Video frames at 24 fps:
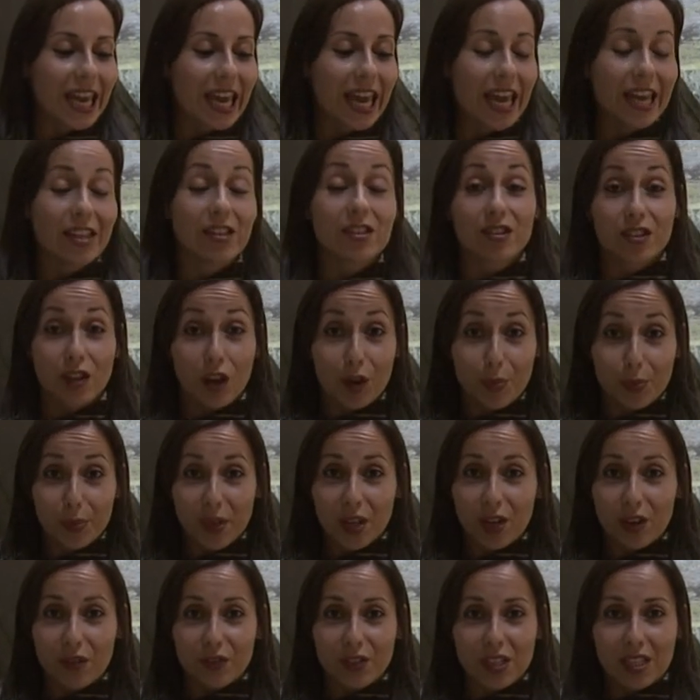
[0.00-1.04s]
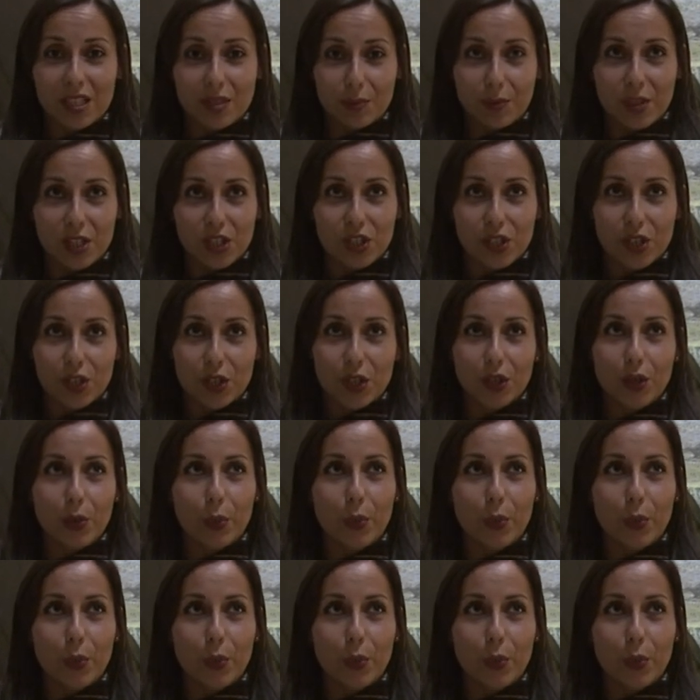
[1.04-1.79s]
And the topic of this mission